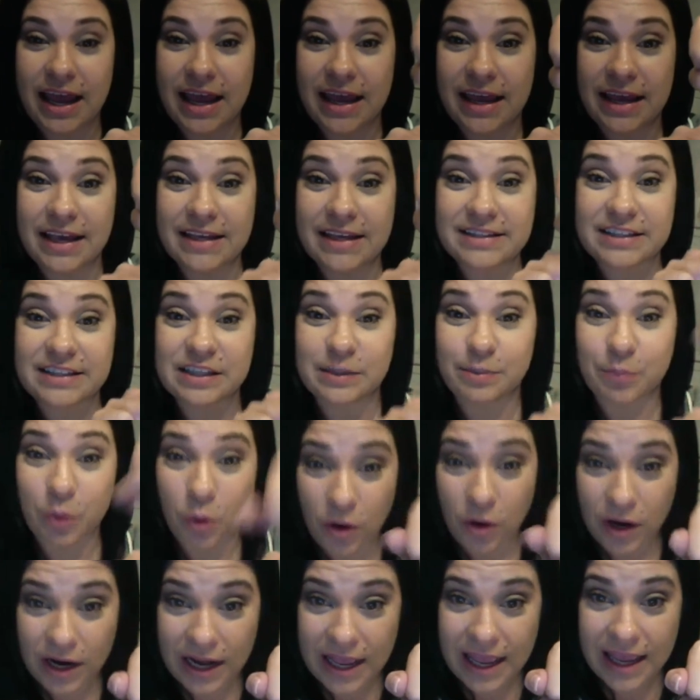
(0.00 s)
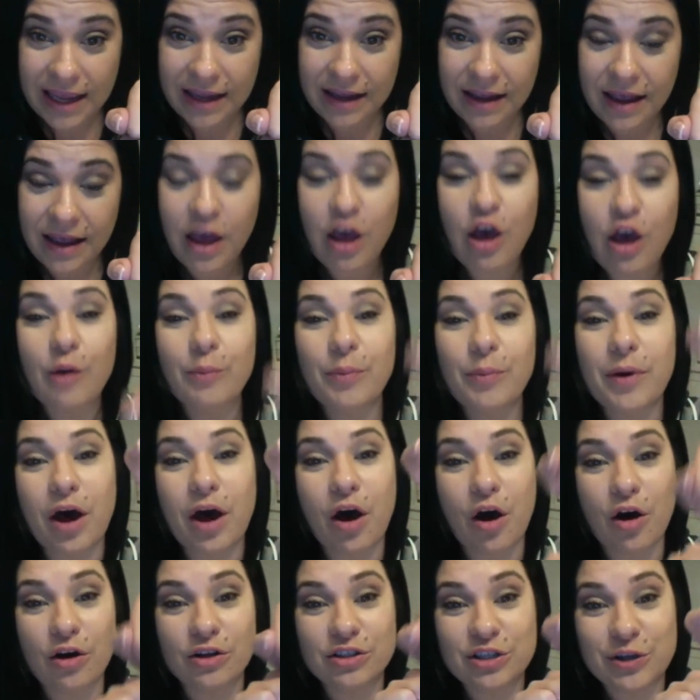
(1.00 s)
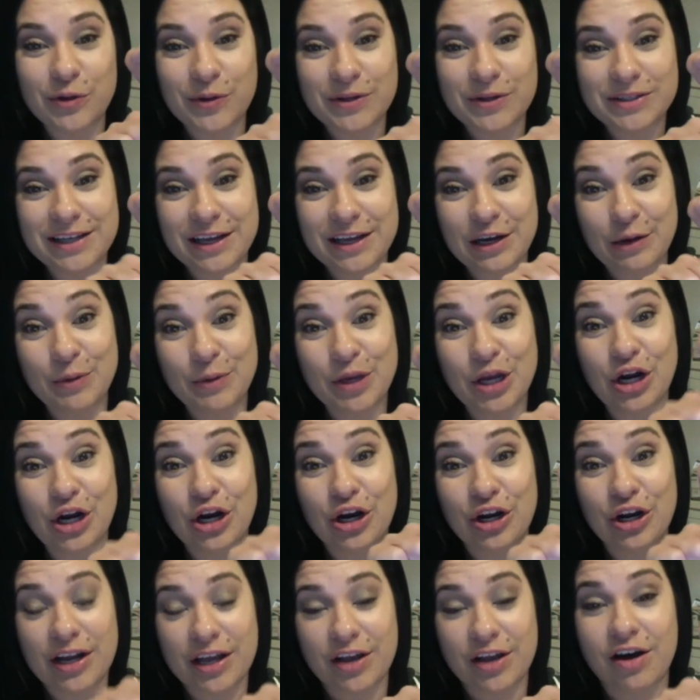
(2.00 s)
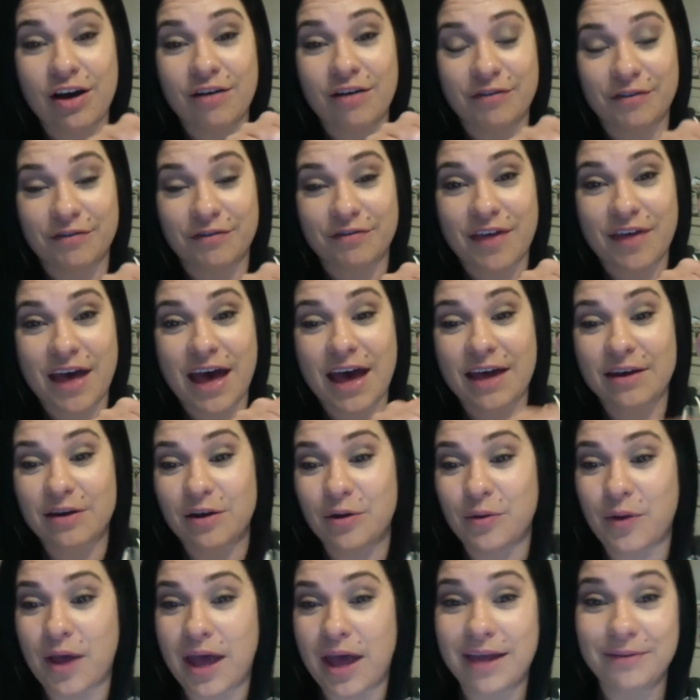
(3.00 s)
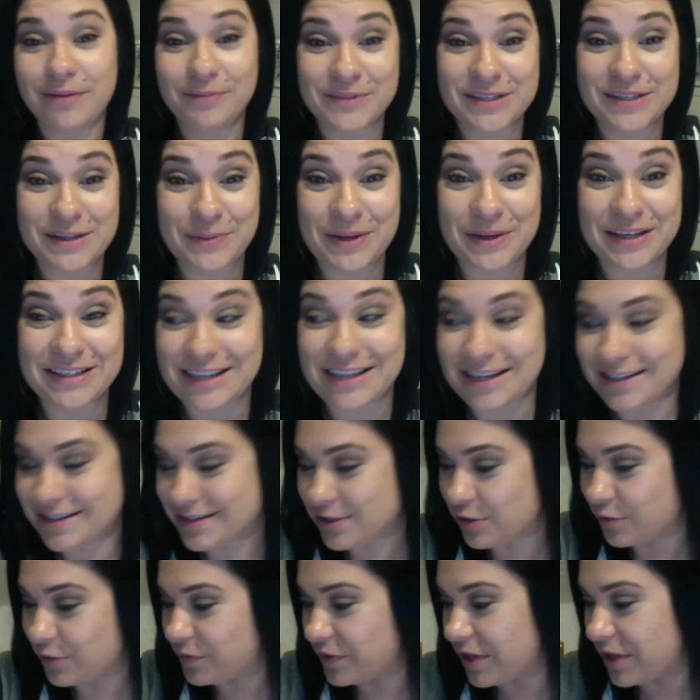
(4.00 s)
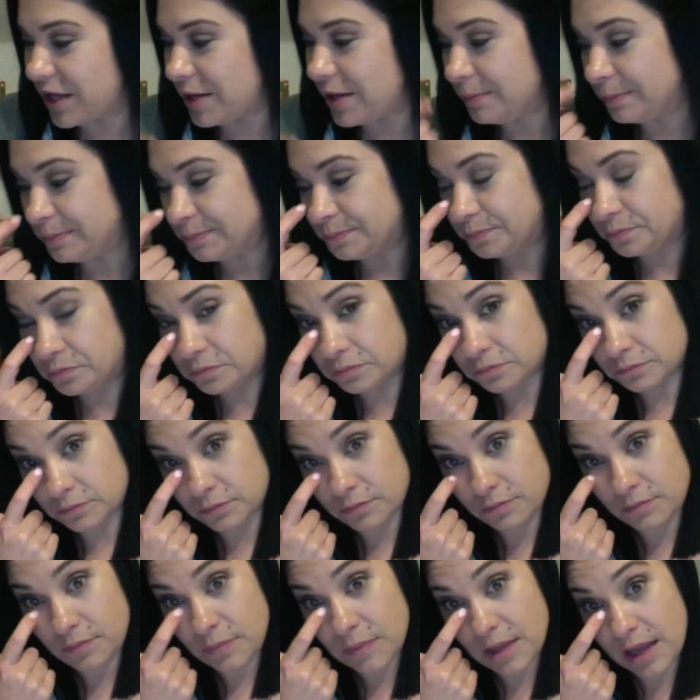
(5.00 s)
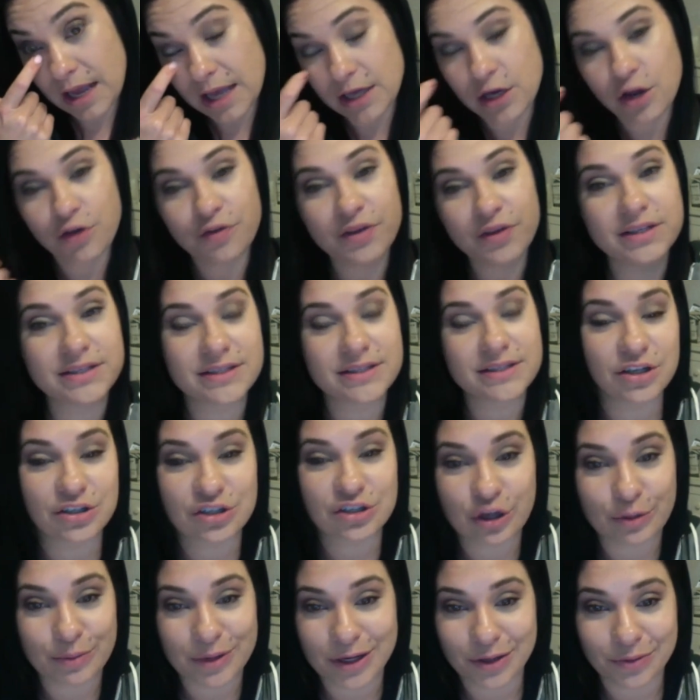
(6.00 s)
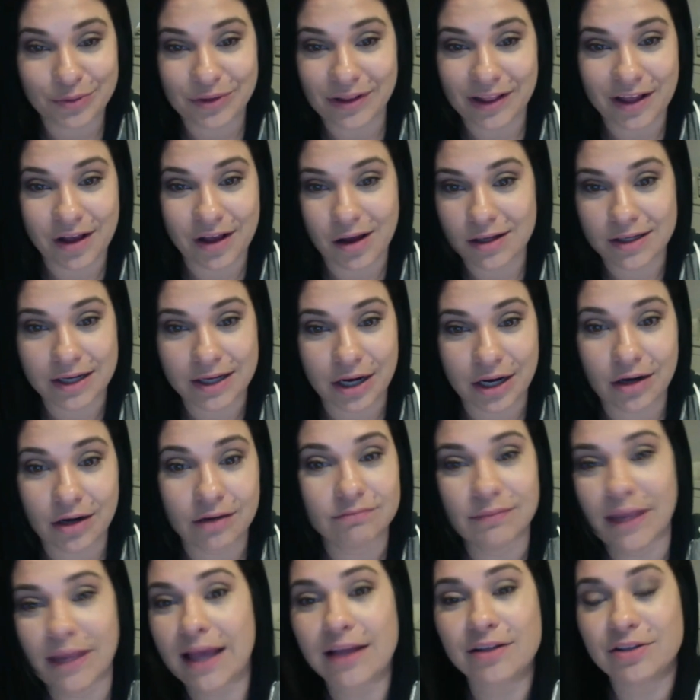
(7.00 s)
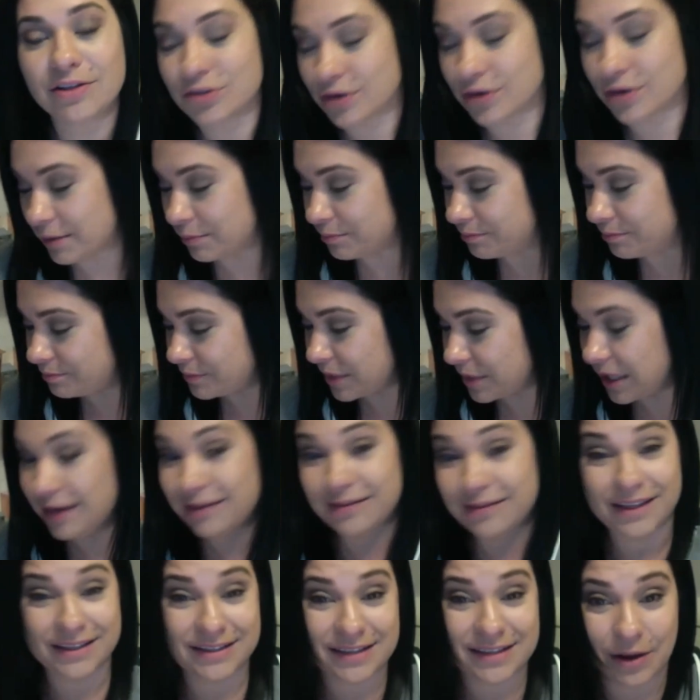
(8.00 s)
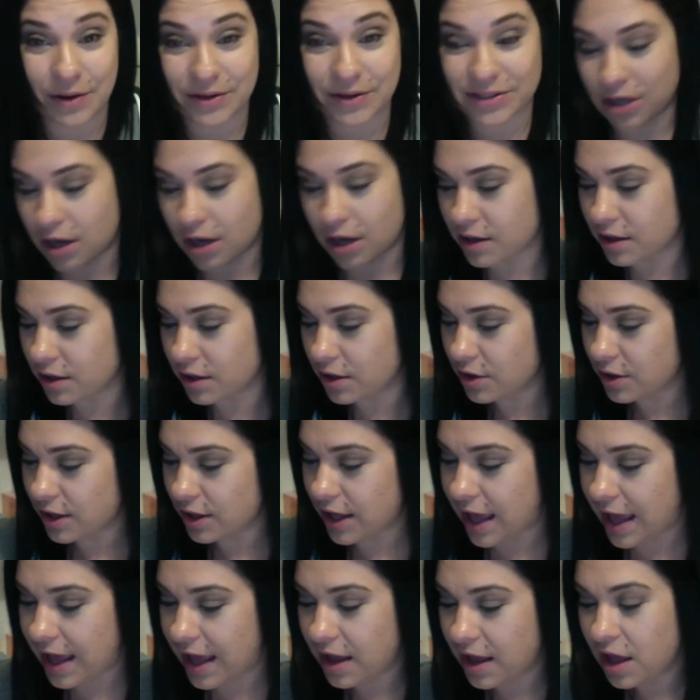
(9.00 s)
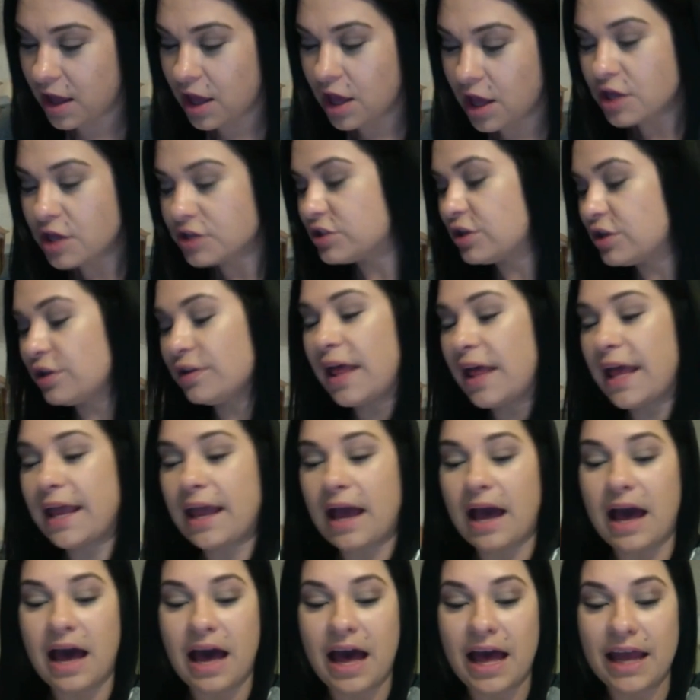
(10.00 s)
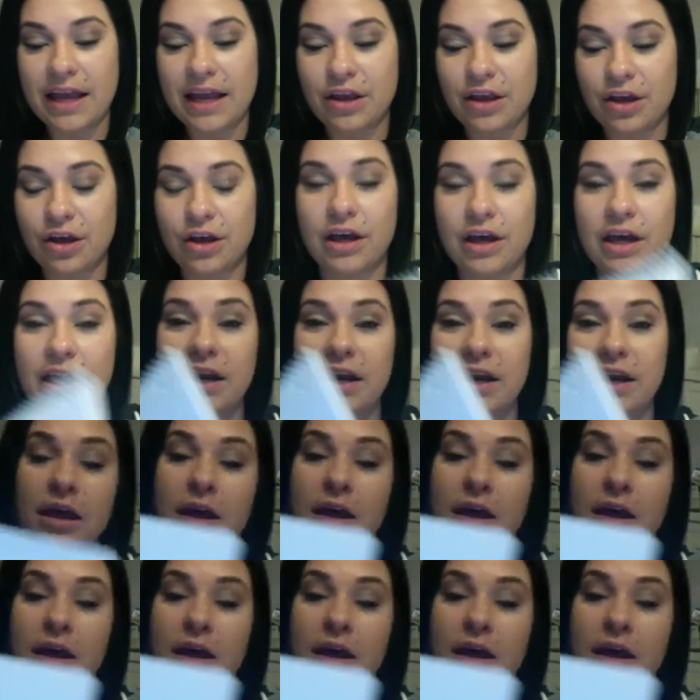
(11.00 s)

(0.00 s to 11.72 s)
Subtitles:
is supporting, but also is going to be earning off of that, okay? Does that make sense, hopefully? I know there's nobody really on here answering, but that's how I talk, okay? So I could